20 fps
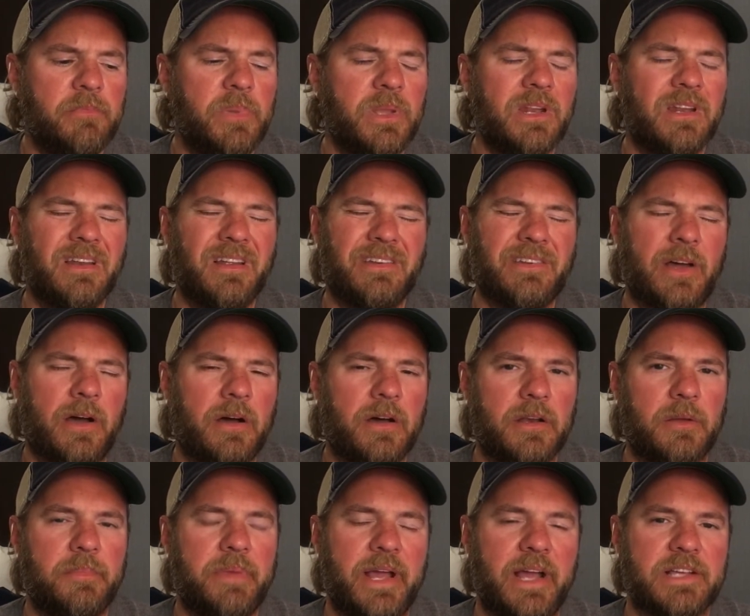been in a ton
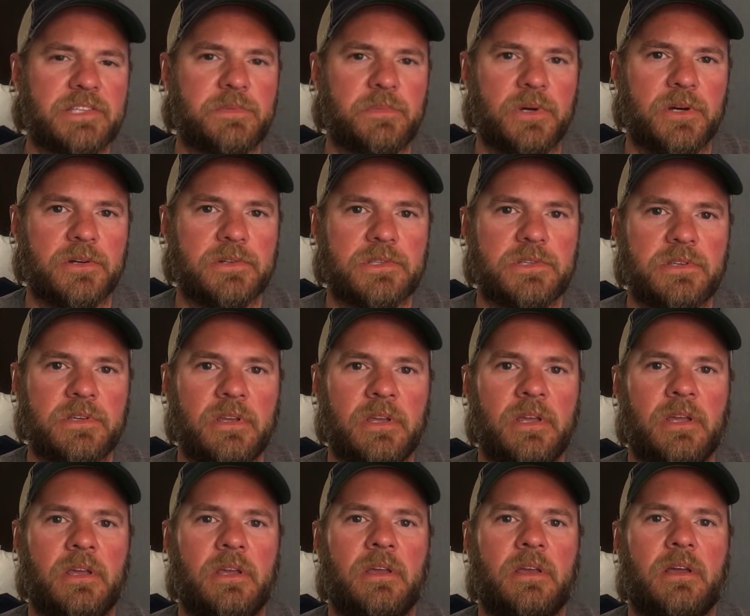of bass boats.
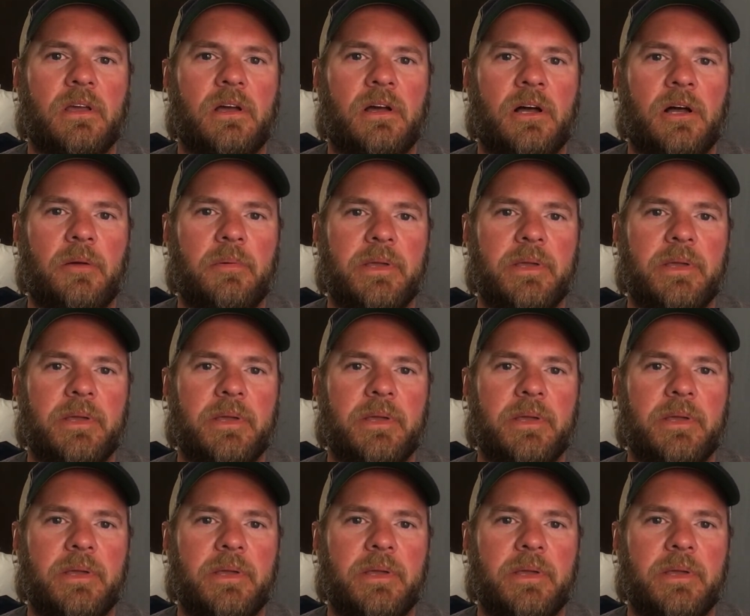Um,